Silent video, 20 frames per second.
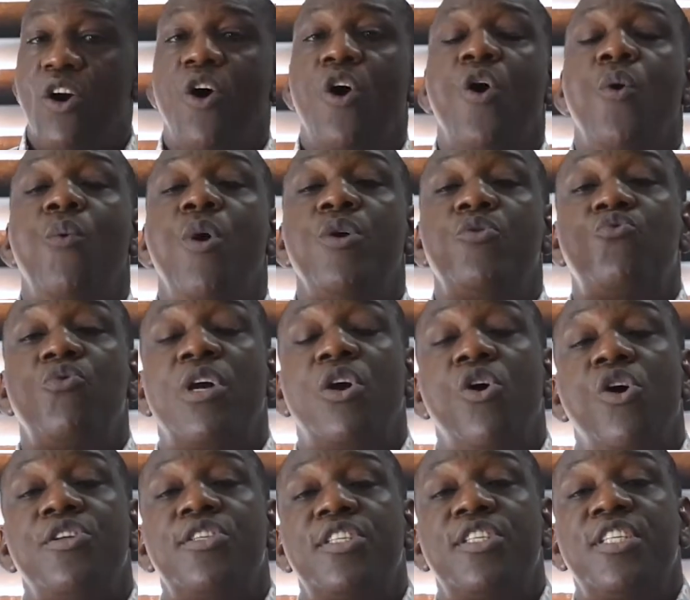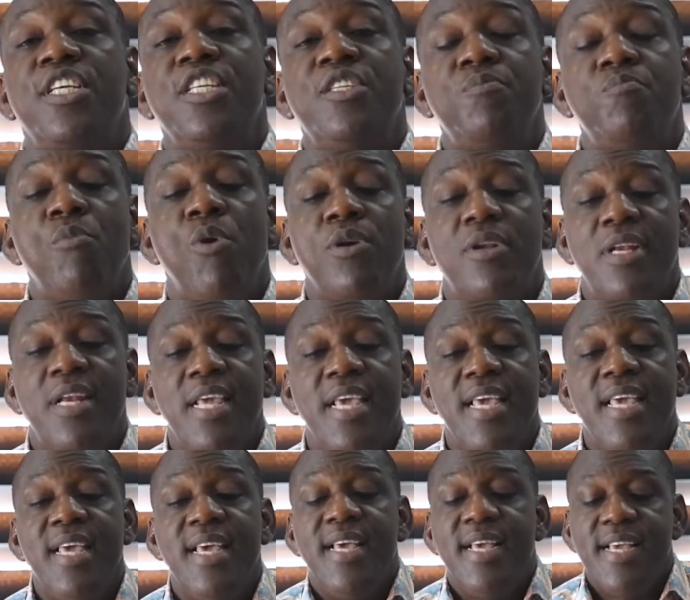or what we call 6
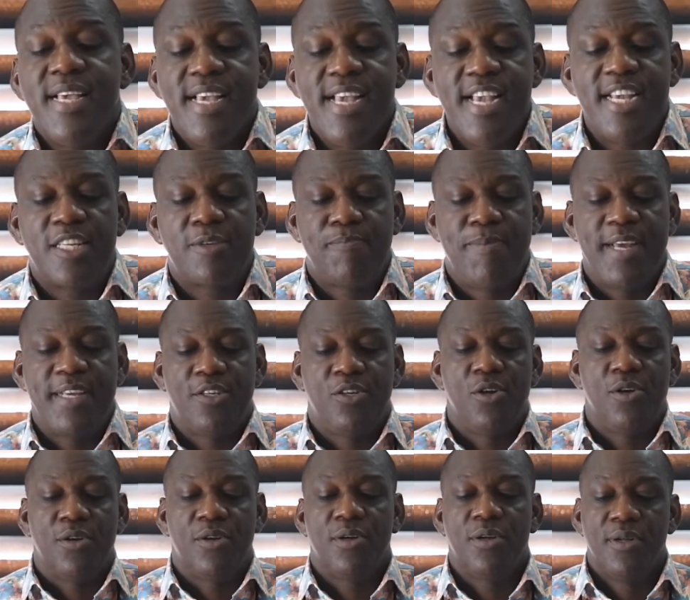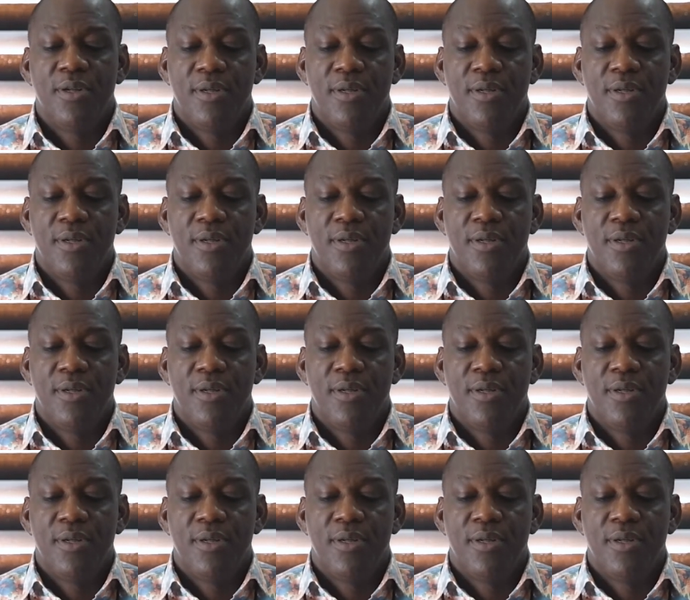monthly inspection.